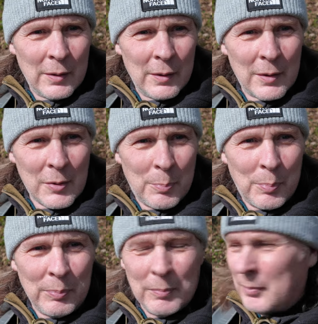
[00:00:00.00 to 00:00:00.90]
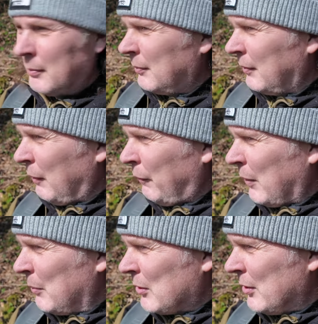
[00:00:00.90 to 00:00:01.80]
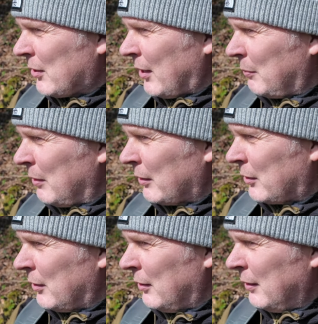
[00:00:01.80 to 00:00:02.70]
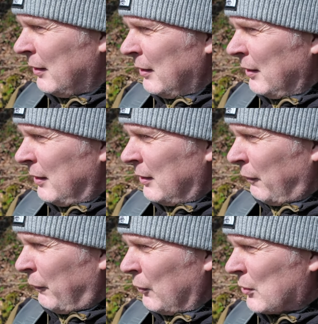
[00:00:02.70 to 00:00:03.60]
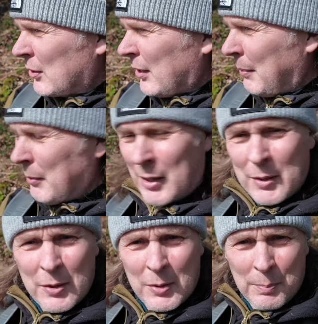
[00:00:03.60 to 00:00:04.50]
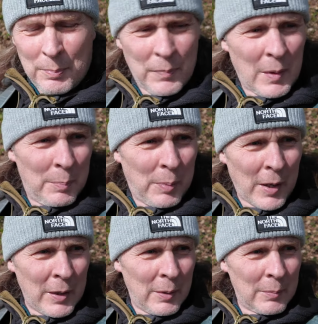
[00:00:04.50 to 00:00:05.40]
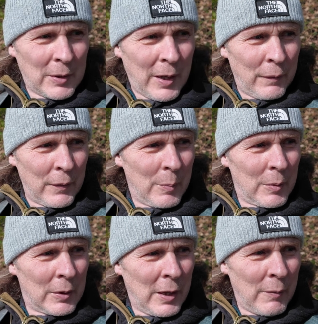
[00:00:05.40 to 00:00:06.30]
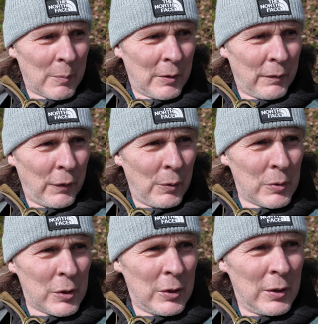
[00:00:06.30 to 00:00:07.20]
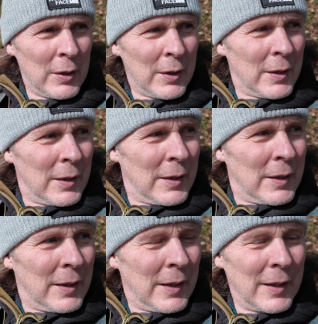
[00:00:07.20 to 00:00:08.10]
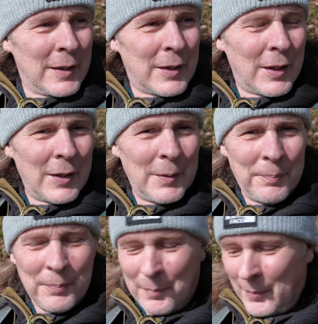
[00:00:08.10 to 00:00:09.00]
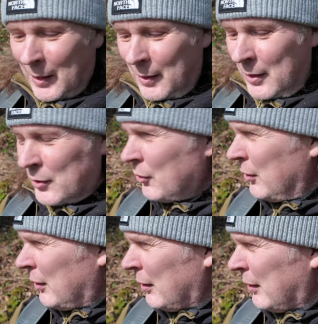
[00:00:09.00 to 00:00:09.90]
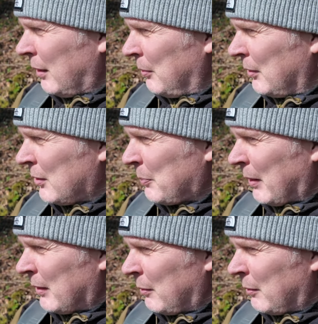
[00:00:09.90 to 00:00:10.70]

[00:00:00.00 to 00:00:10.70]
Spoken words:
as they famously said, we like to, in the first 10 minutes, blind them, deafen them, and leave them confused. And we certainly did that. But this band,